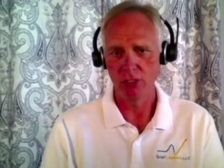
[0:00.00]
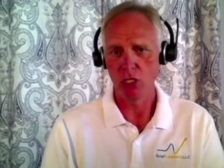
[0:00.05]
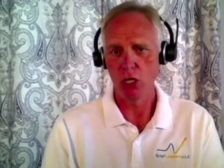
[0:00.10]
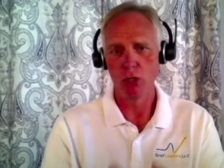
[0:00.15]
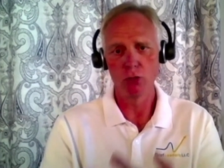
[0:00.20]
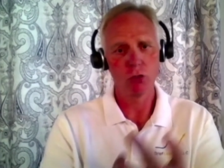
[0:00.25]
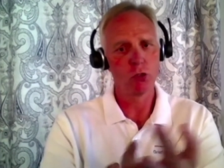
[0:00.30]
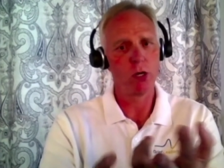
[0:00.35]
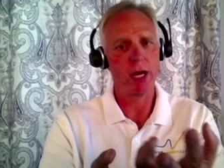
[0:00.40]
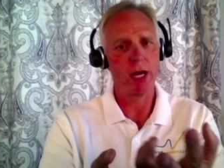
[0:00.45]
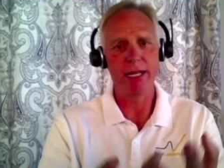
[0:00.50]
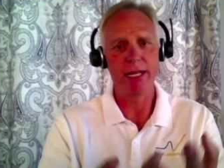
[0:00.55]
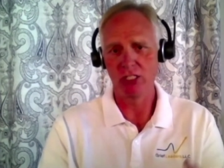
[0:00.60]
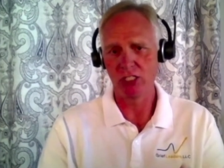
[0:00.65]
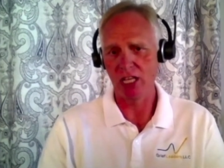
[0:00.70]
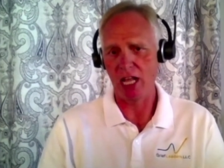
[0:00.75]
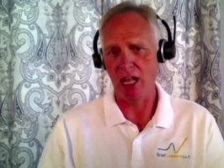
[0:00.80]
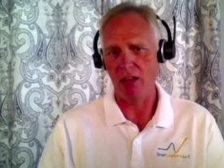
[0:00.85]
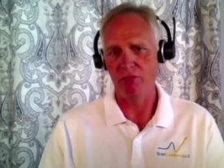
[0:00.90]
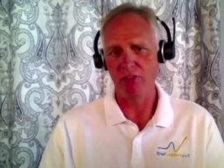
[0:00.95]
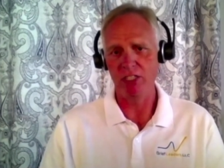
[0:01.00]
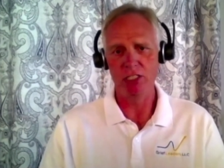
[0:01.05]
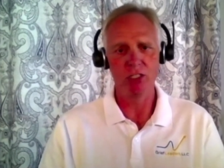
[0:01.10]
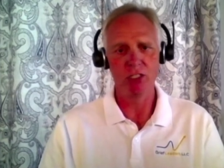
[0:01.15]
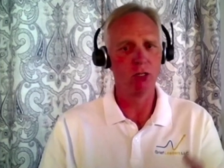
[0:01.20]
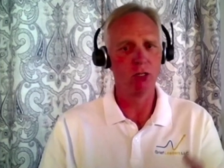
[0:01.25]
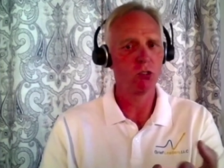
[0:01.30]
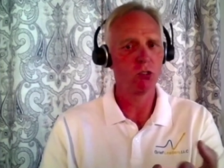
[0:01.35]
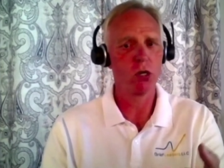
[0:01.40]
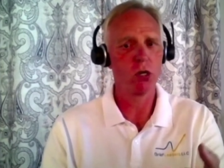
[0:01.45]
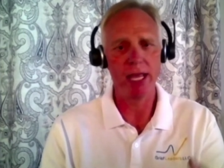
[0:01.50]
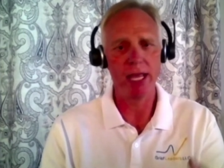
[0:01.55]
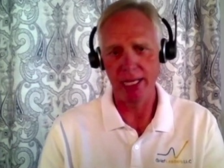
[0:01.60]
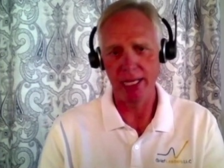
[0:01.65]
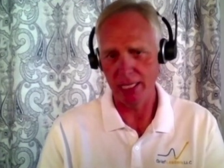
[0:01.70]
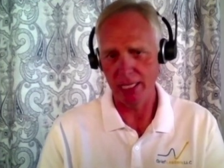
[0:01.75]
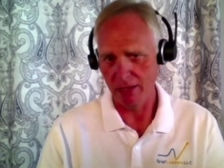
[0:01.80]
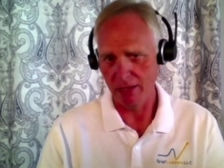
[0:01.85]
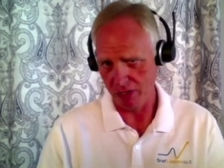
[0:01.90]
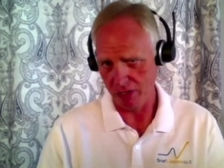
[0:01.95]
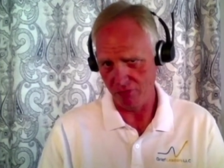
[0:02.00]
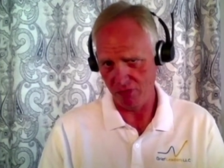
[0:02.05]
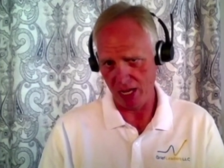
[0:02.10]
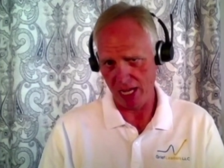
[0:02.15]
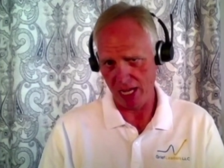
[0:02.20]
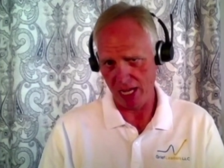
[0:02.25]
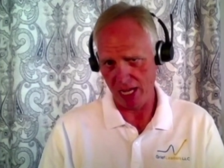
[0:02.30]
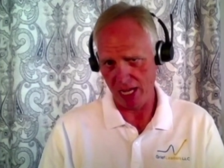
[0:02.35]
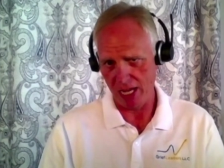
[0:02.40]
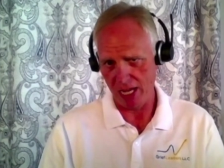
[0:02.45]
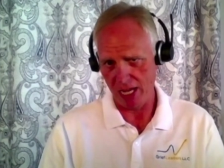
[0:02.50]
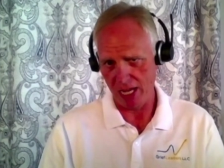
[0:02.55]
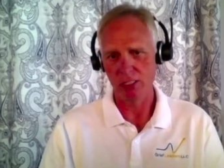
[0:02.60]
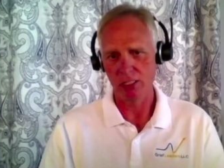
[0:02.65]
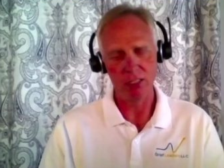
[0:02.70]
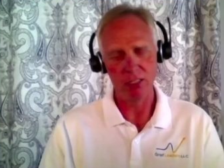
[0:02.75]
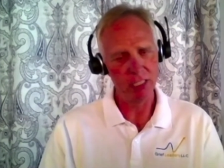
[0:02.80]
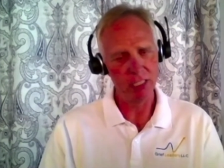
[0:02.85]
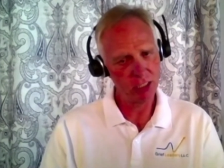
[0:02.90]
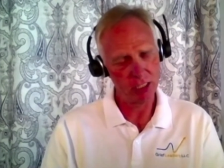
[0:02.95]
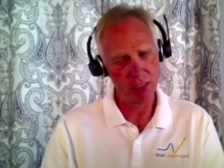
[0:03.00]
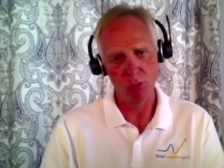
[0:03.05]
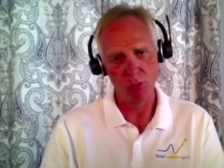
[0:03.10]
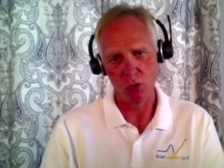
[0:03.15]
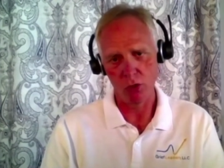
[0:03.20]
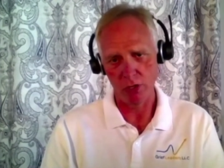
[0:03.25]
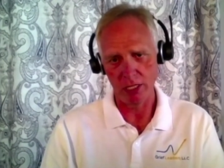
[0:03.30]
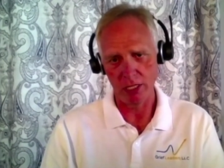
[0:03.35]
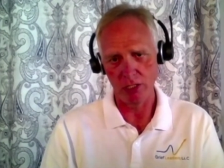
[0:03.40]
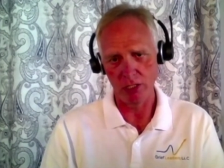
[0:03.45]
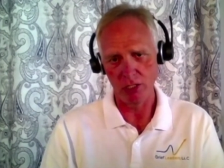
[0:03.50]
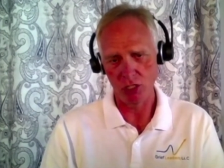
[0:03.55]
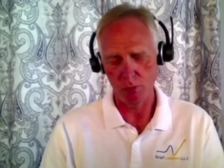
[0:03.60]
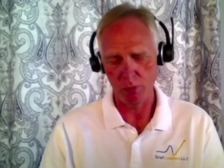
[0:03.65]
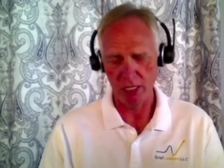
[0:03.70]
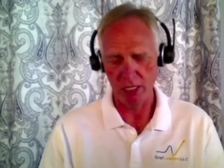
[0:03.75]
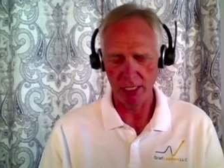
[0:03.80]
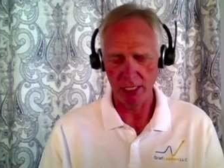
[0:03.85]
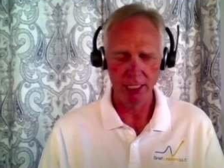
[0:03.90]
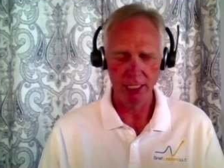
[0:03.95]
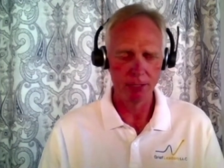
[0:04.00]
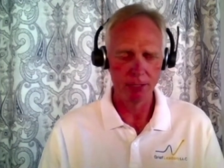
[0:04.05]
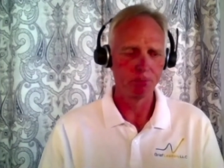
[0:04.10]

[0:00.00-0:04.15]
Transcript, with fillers: Don't try to solve it. Don't try to give advice. Listen more than you speak.